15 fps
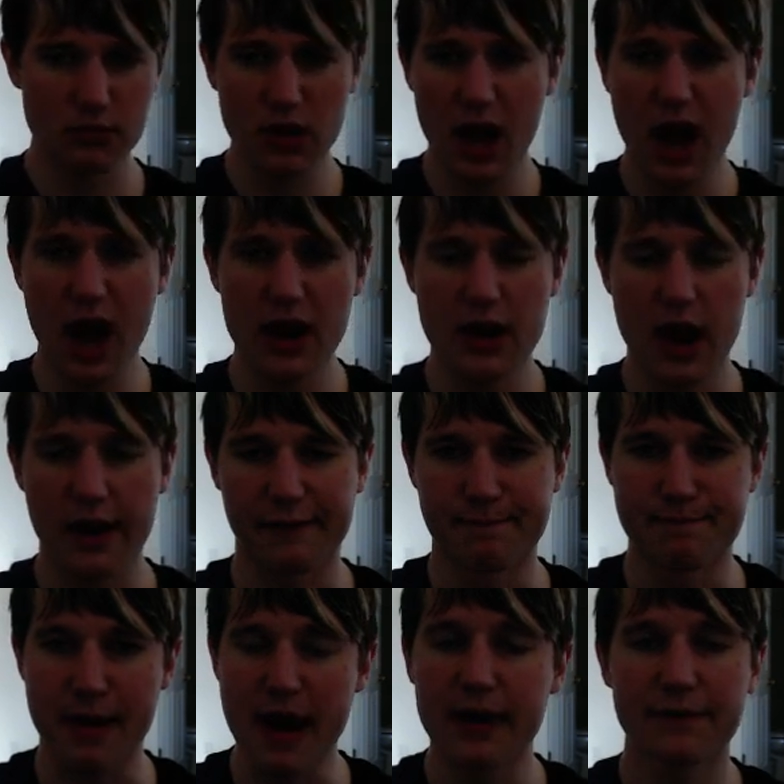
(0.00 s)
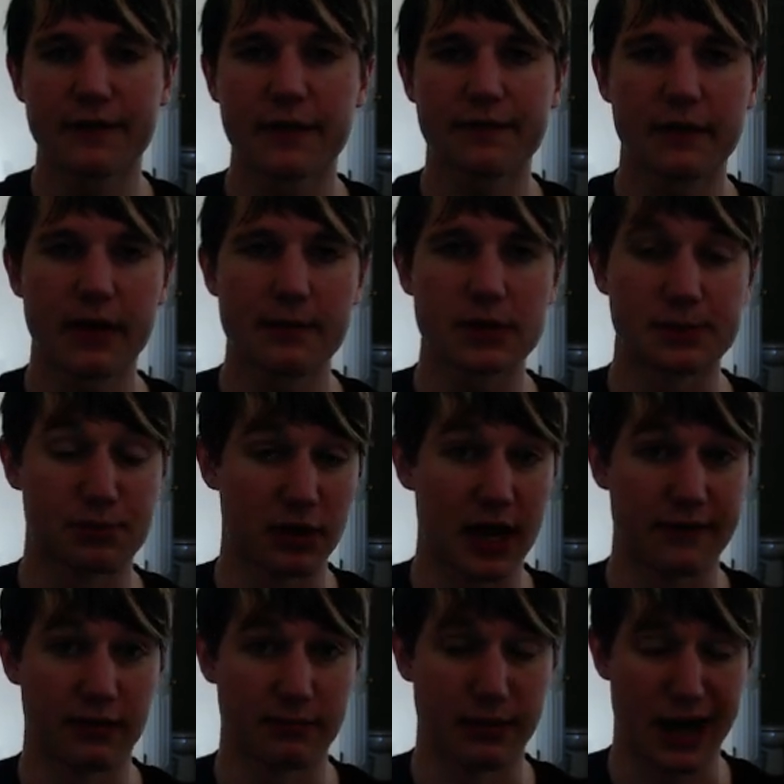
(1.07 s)
enough benefit for them to play
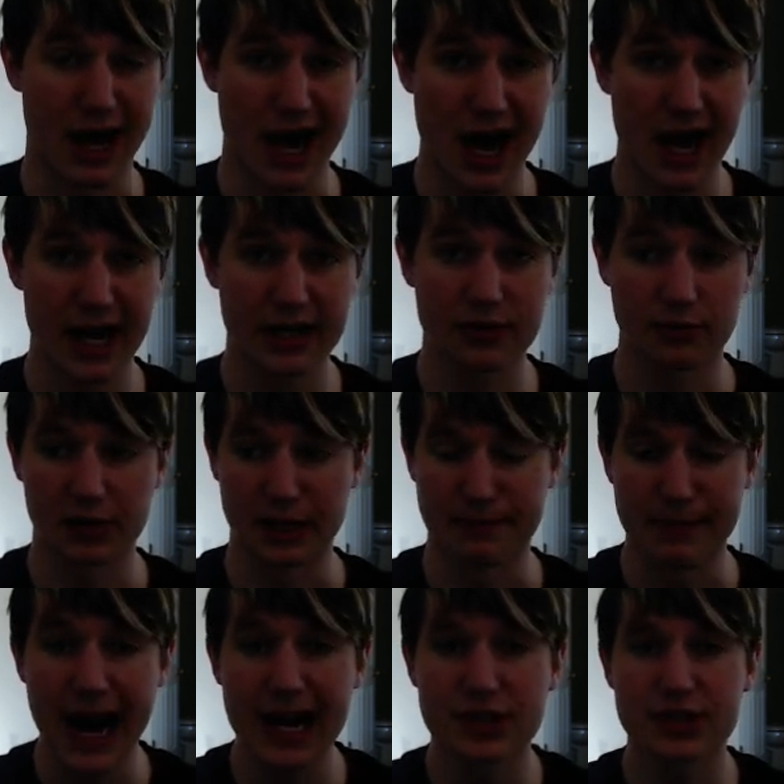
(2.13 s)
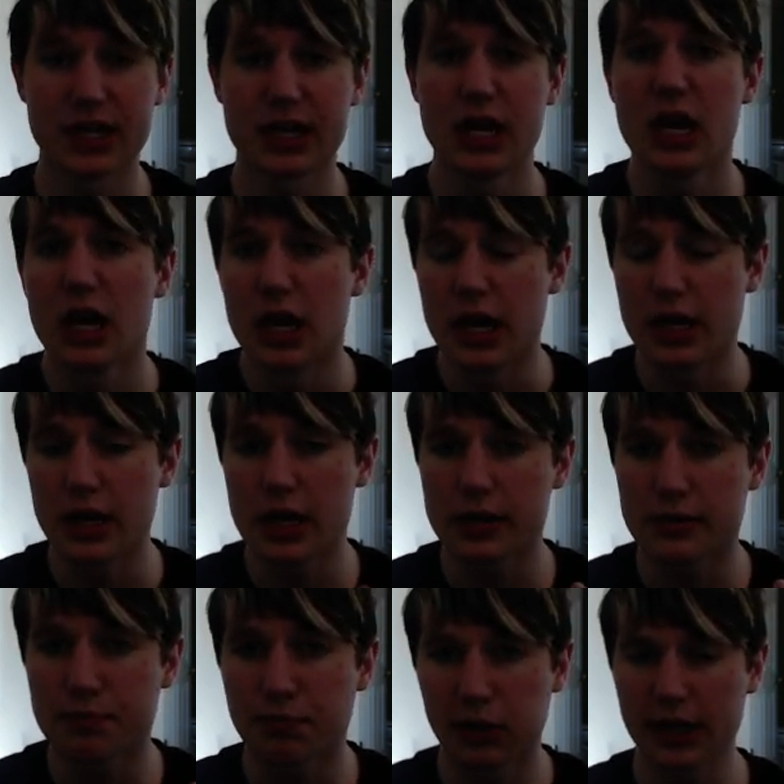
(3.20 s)
from behind to really match that. It
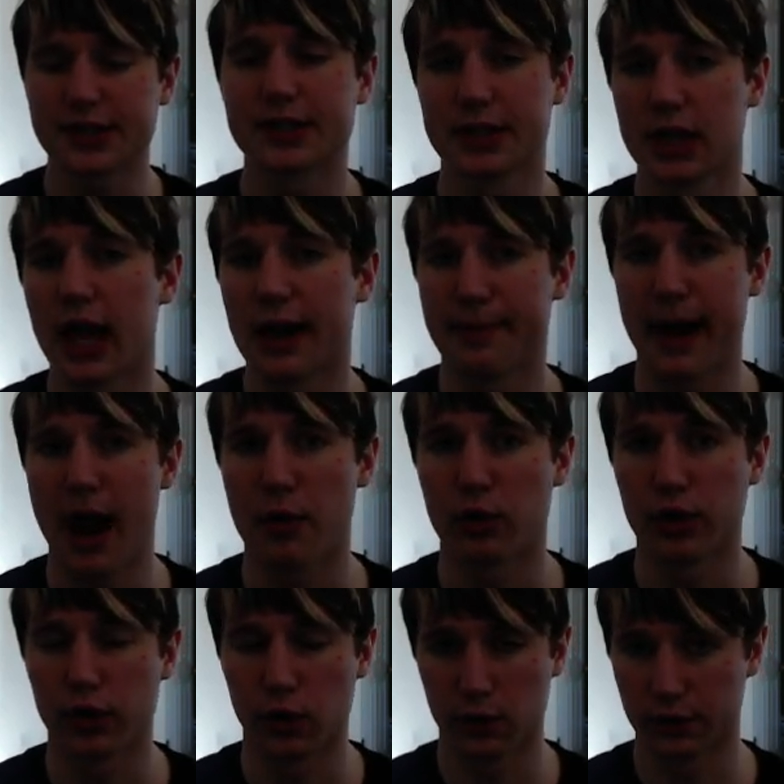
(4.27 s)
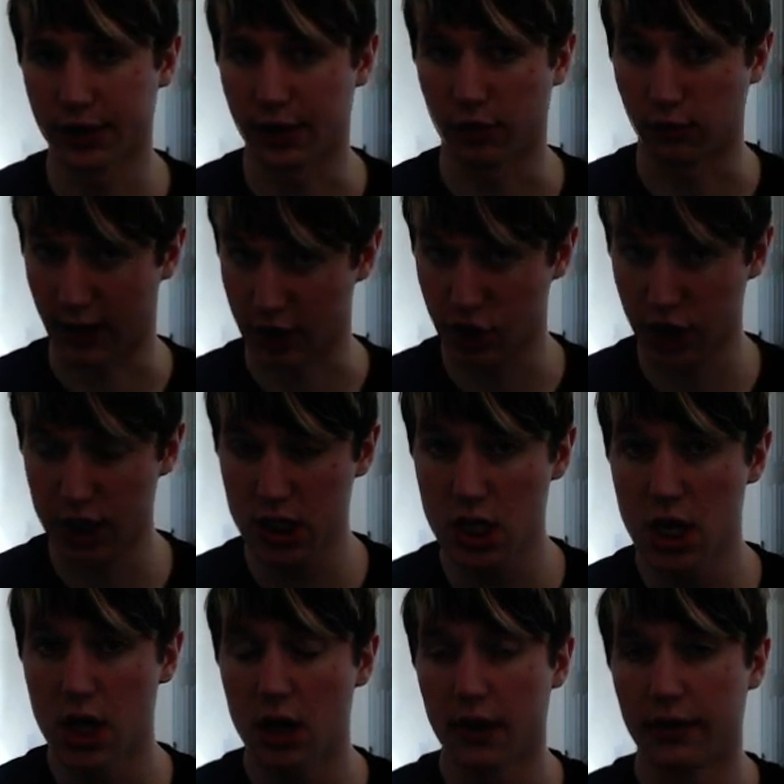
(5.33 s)
places a lot of power in early aggression
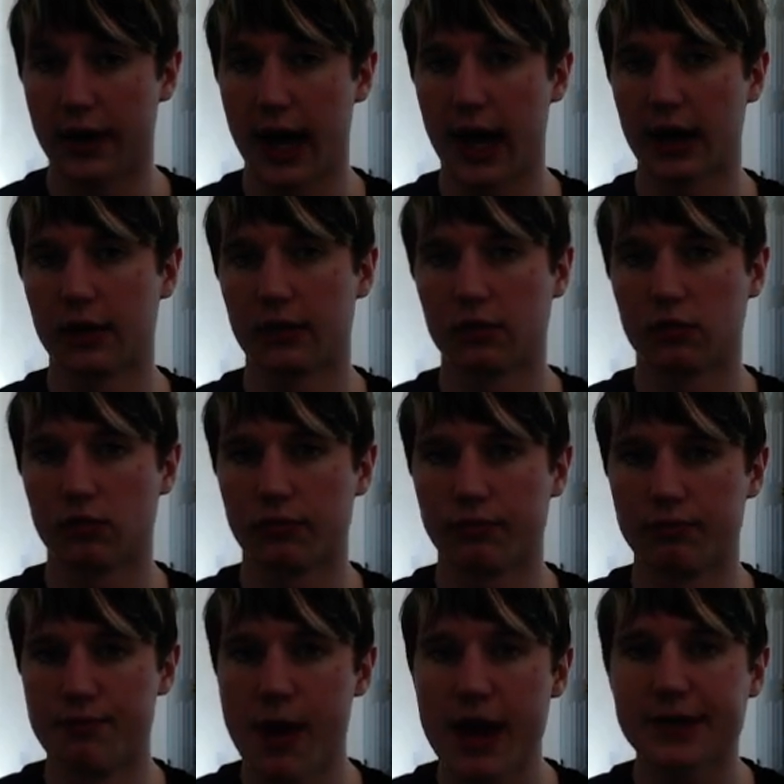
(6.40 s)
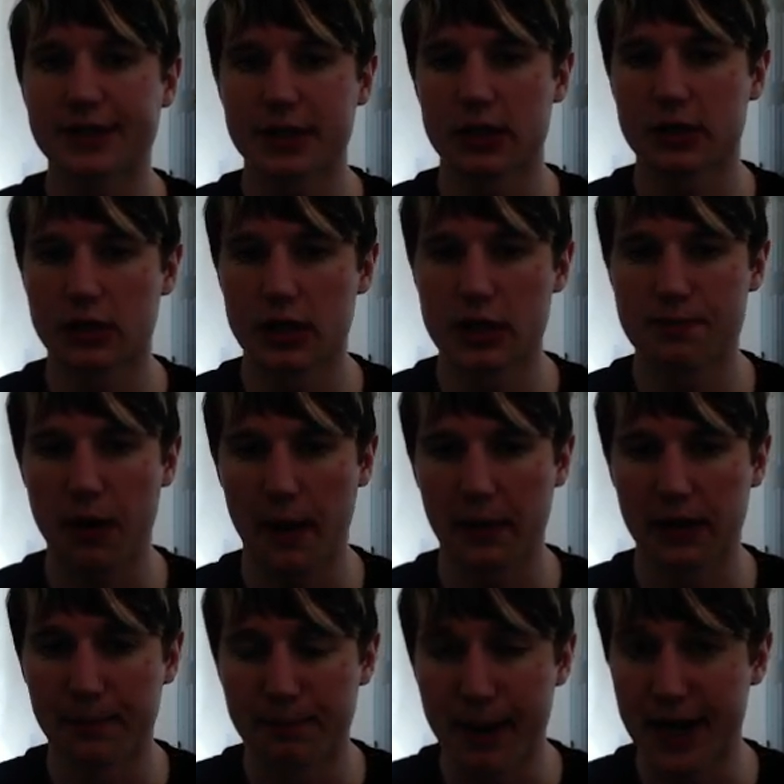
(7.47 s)
that makes it probably the
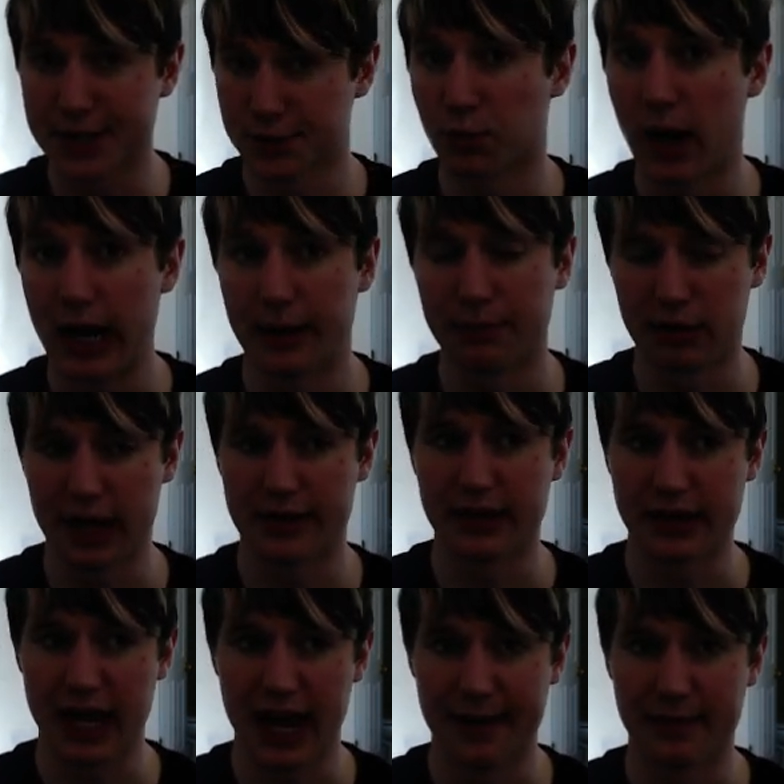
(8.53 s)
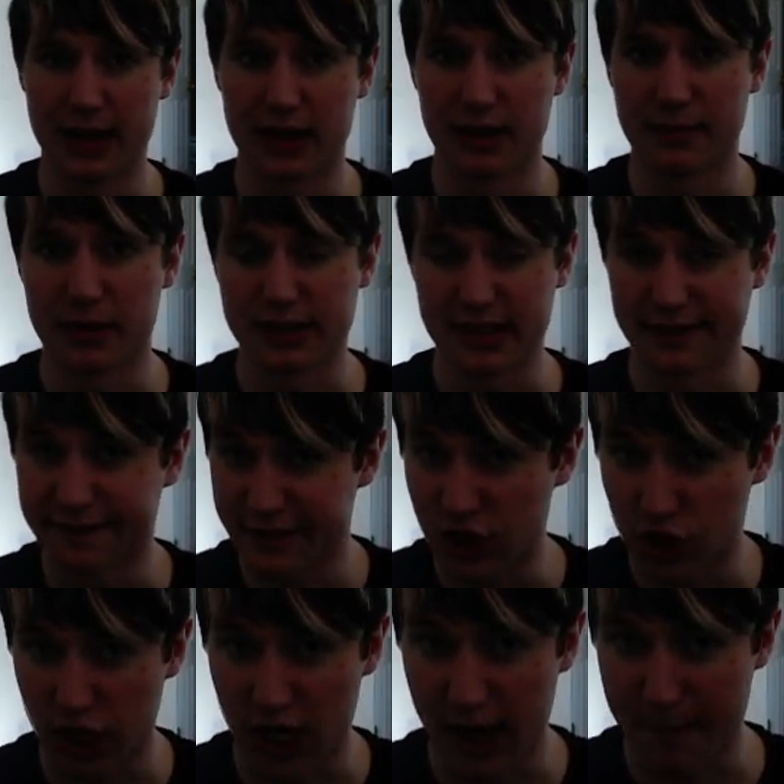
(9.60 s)
best way to play the game in the most
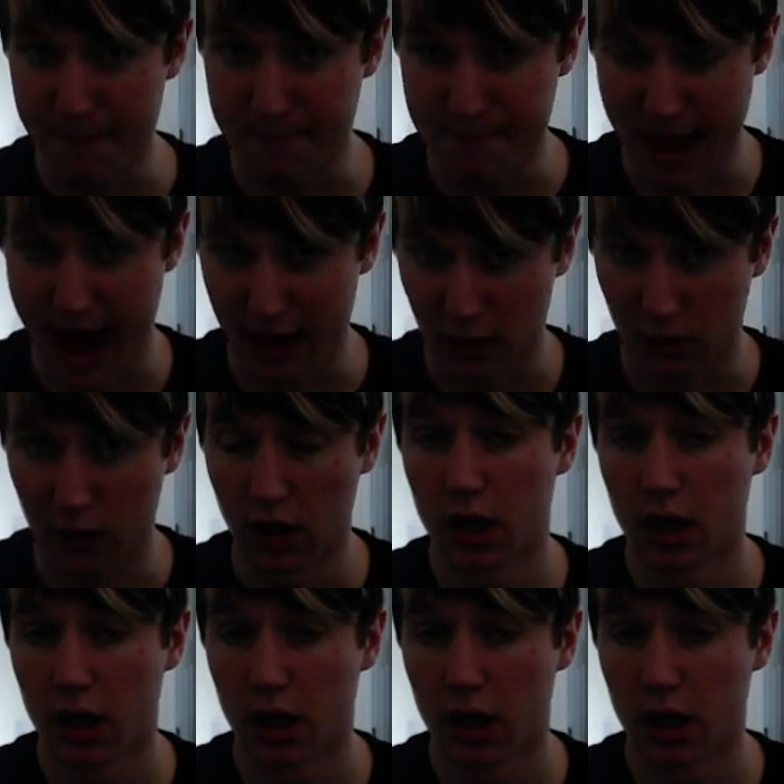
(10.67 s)
efficient manner.